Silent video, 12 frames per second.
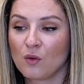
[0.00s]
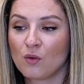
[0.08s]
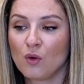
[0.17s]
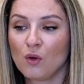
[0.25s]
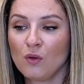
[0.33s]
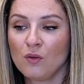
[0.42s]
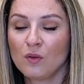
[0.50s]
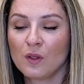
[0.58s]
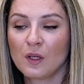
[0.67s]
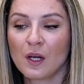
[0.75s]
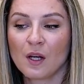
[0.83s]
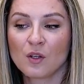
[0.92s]
Don't
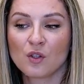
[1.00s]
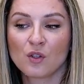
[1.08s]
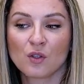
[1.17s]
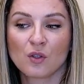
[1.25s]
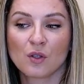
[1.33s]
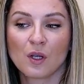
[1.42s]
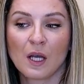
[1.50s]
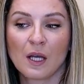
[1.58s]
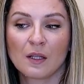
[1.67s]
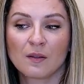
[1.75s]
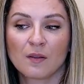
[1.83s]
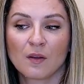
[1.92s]
rush
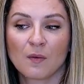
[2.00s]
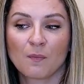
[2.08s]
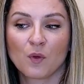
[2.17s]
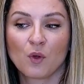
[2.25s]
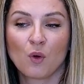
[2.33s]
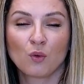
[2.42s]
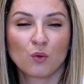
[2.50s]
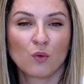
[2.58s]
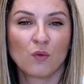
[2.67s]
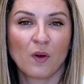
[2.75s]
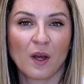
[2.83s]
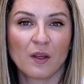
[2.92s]
and go too
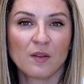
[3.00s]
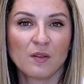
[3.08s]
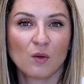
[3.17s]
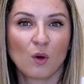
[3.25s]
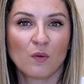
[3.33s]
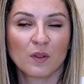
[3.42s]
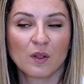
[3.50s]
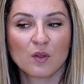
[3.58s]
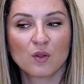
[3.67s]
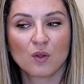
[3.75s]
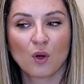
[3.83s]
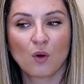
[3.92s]
fast over the
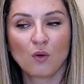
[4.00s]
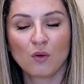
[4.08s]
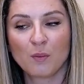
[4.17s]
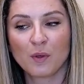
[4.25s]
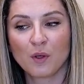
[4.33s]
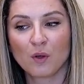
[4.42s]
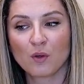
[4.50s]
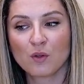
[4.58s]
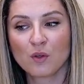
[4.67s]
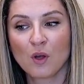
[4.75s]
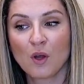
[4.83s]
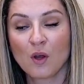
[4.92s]
stroke,
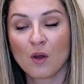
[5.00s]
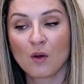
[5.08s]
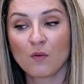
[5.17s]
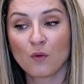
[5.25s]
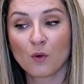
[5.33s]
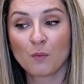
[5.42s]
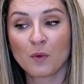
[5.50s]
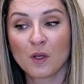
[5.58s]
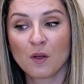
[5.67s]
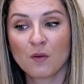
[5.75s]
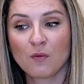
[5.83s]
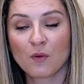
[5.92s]
because for
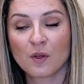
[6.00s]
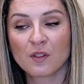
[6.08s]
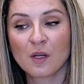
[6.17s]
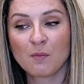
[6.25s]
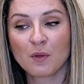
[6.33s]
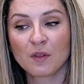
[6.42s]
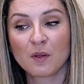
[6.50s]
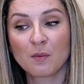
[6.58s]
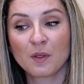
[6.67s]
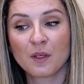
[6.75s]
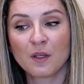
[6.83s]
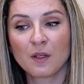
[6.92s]
me, for example, in the
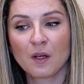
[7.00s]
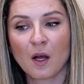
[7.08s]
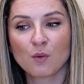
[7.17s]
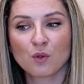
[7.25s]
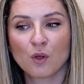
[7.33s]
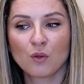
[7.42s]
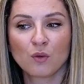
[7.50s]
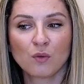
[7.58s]
beginning I was going